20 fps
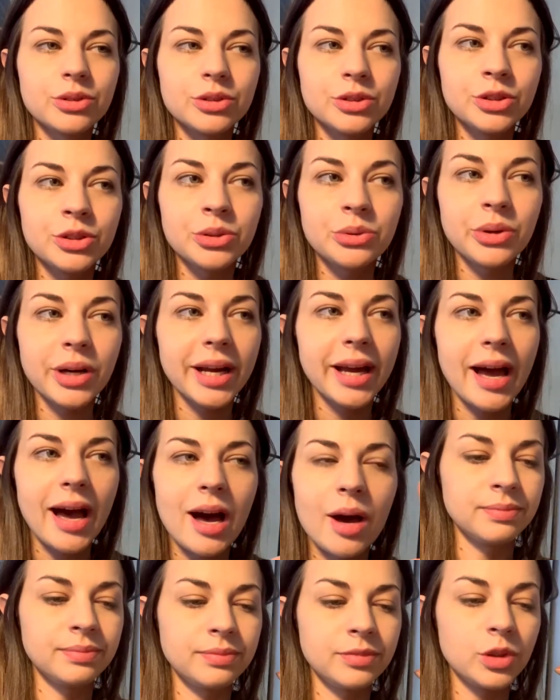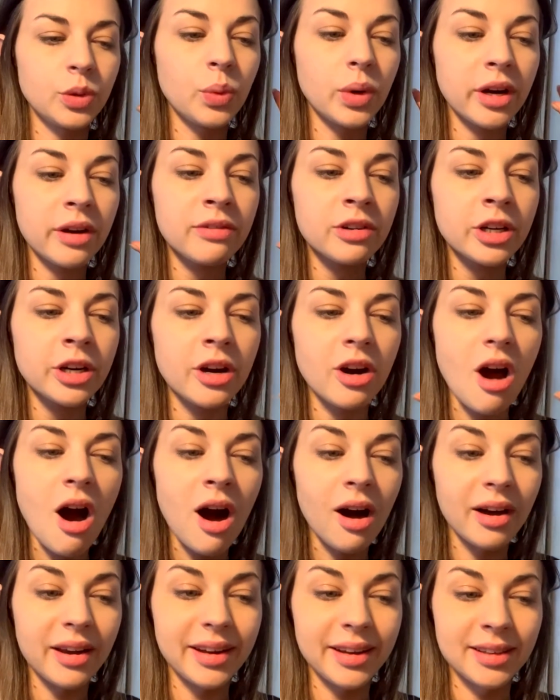To recap, whatever your
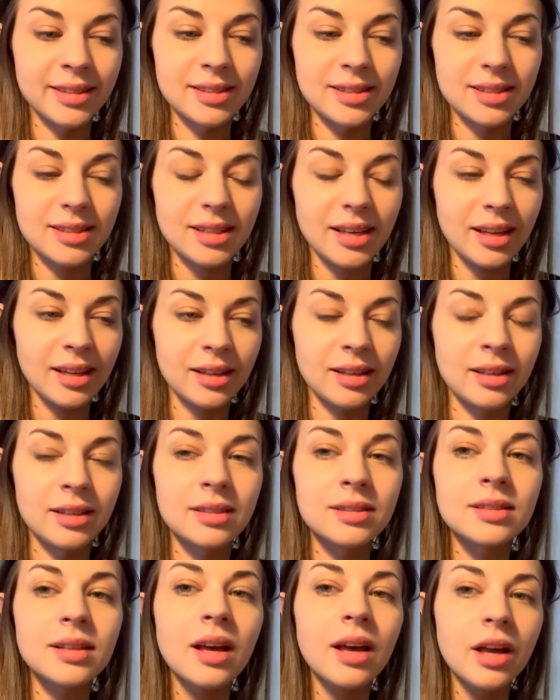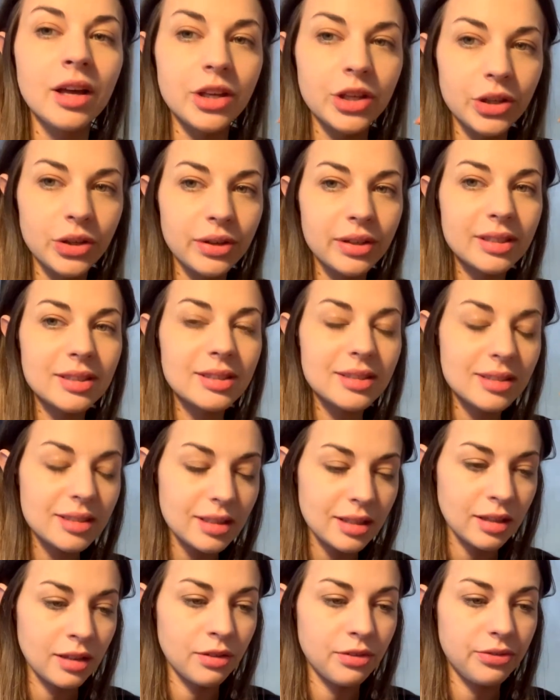audience is, you can
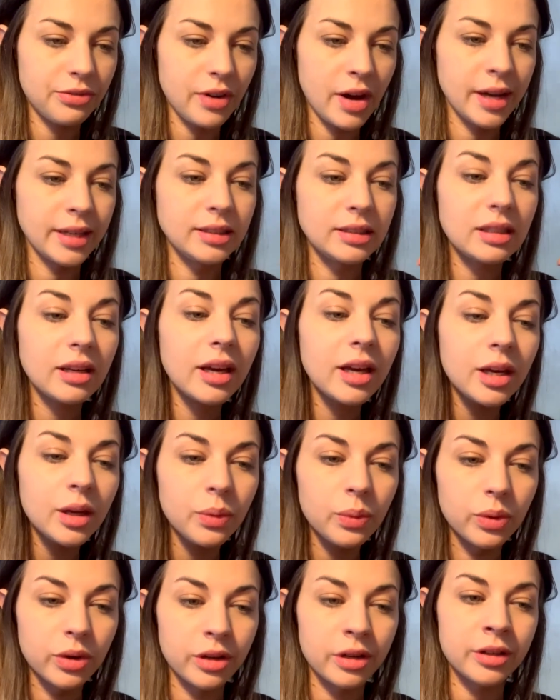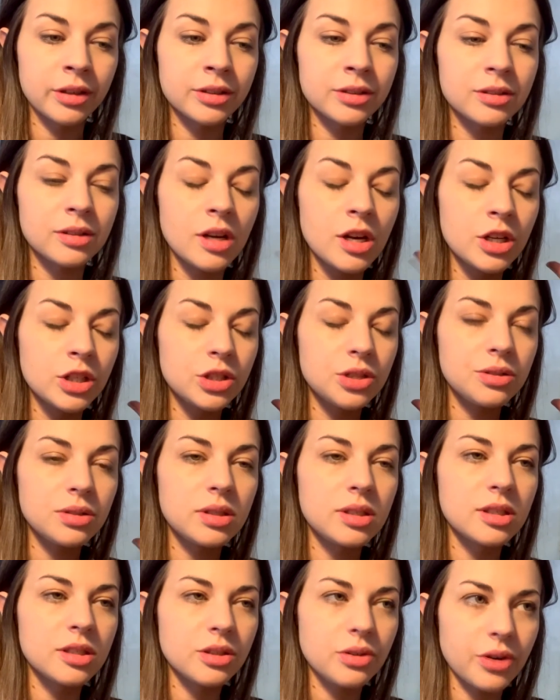still find keywords to
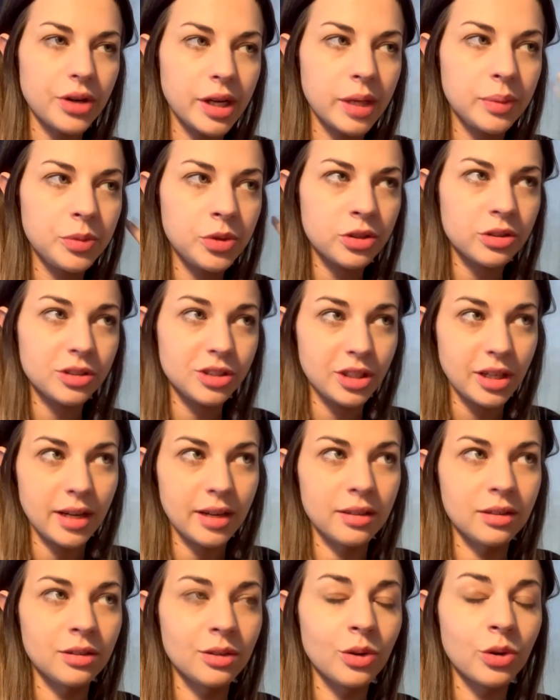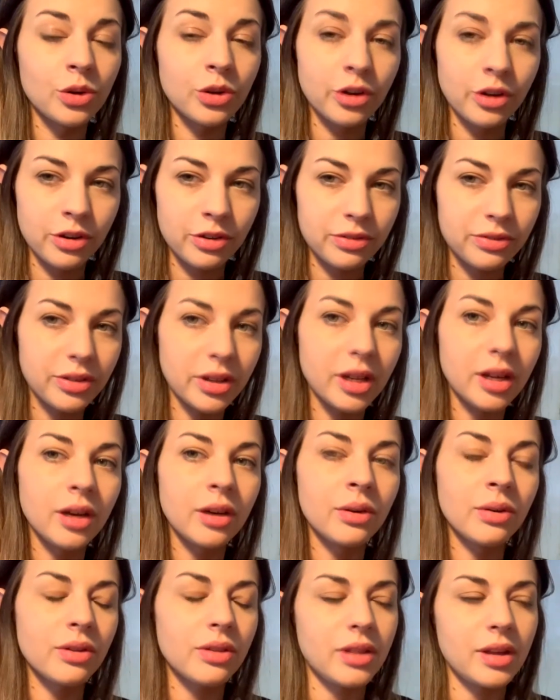describe your channel or your
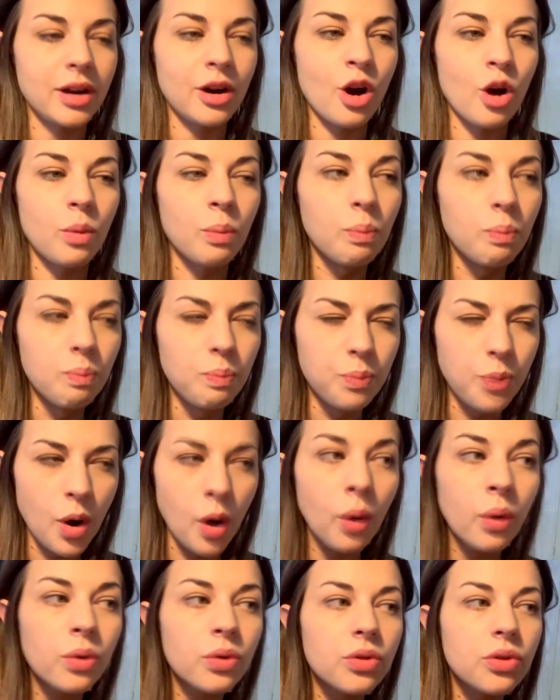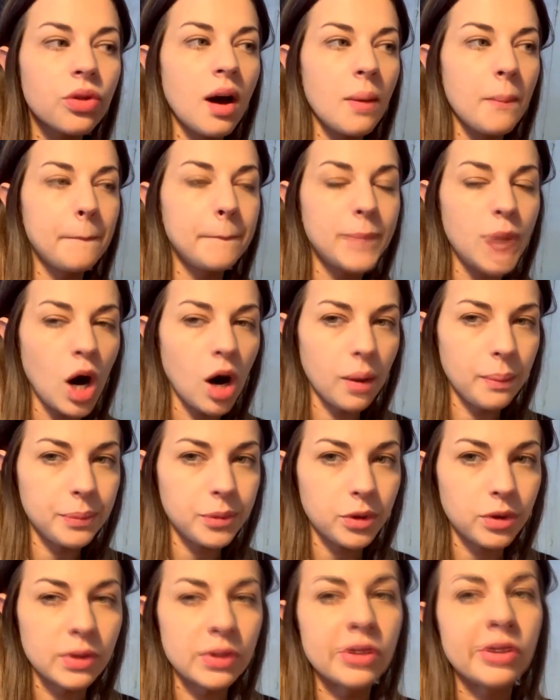video that are both
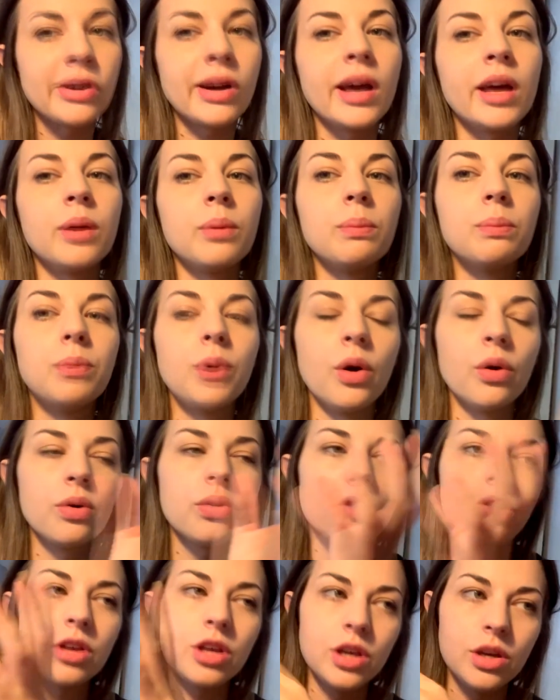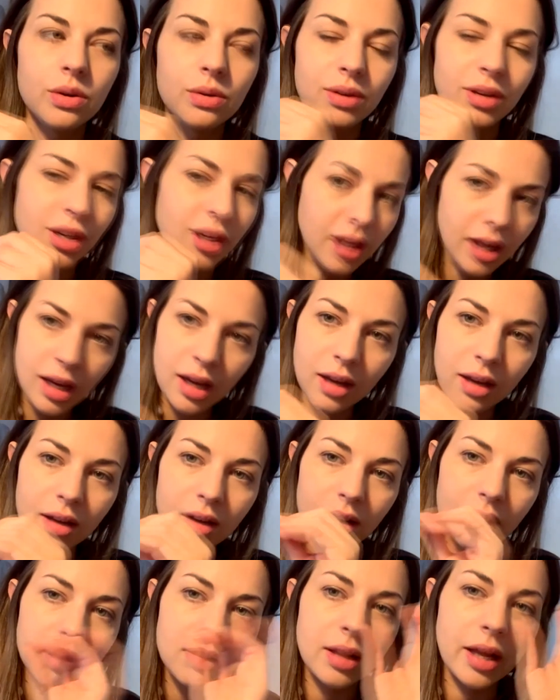popular and both unique,
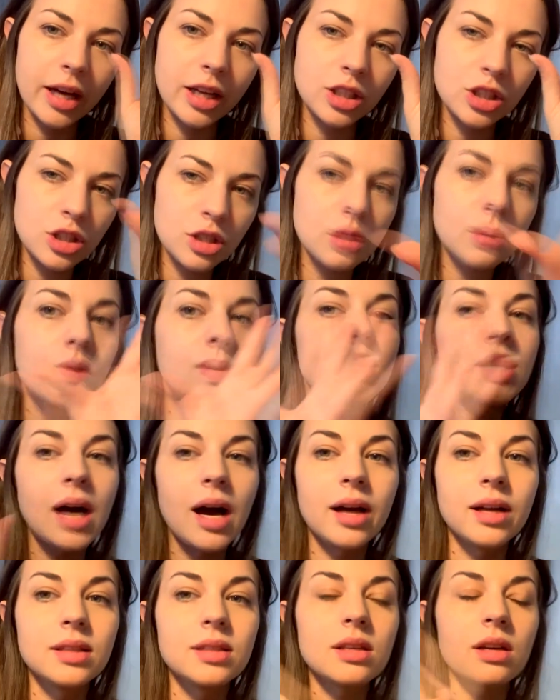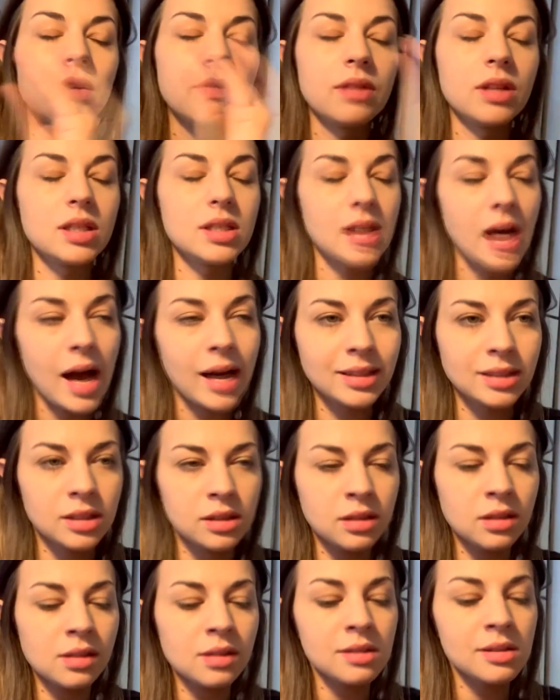like two sides of the
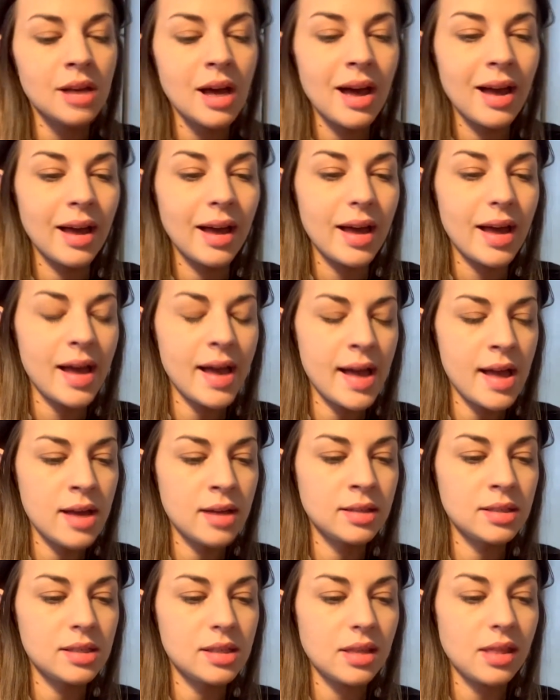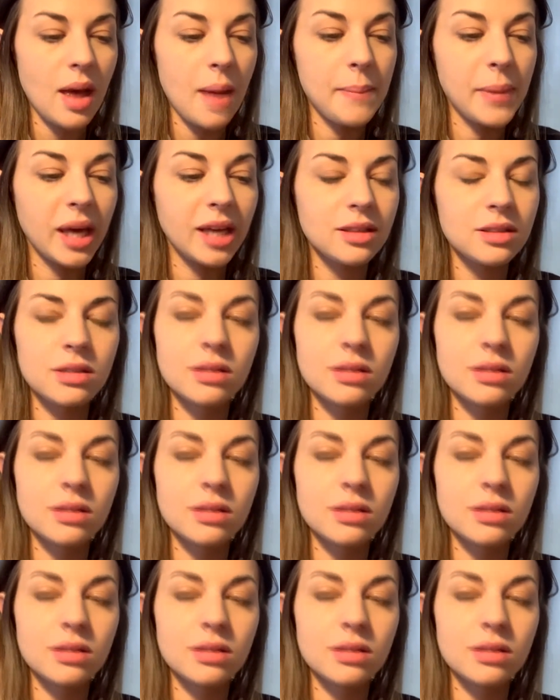titles, and that makes you